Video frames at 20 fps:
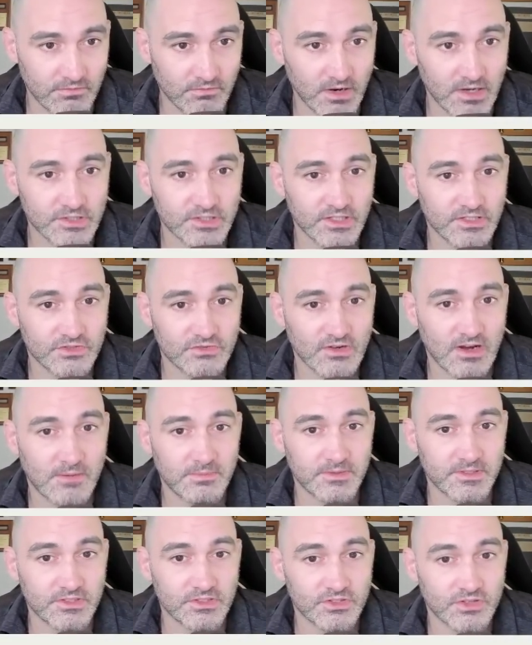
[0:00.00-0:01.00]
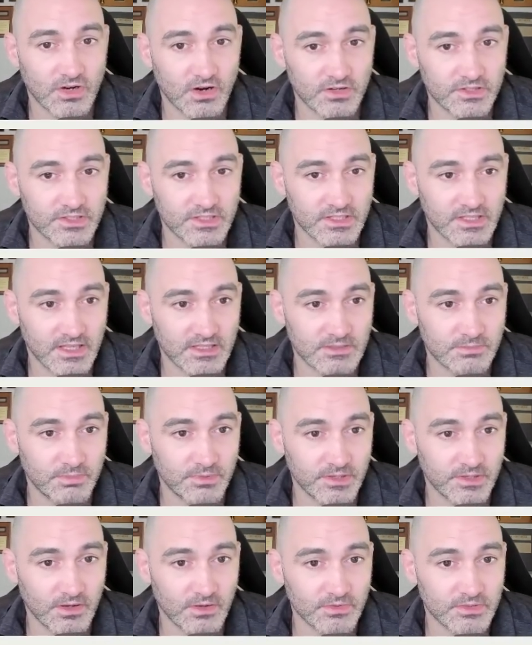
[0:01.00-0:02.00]
Russia has dropped its charges against
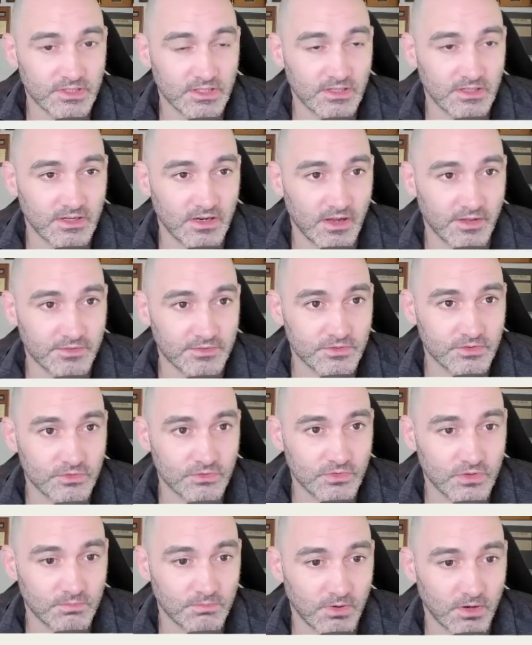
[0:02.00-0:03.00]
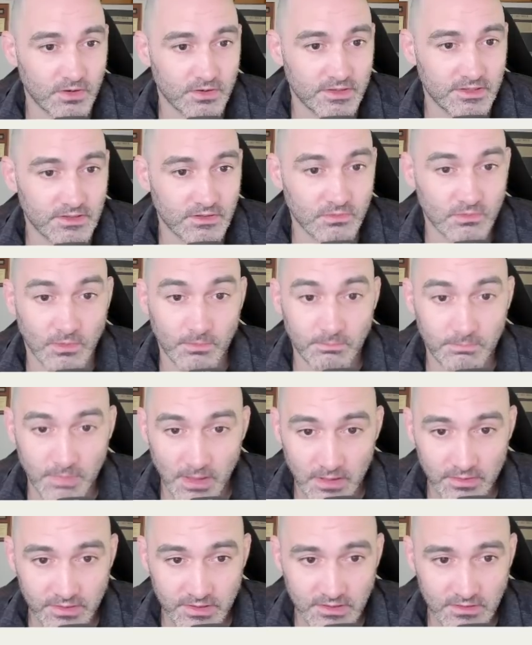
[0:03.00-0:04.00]
Prigozhin and others who took part in the
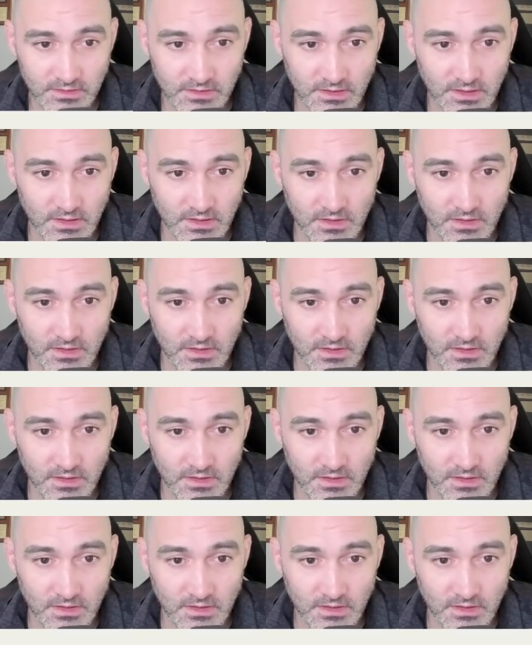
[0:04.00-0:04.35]
rebellion.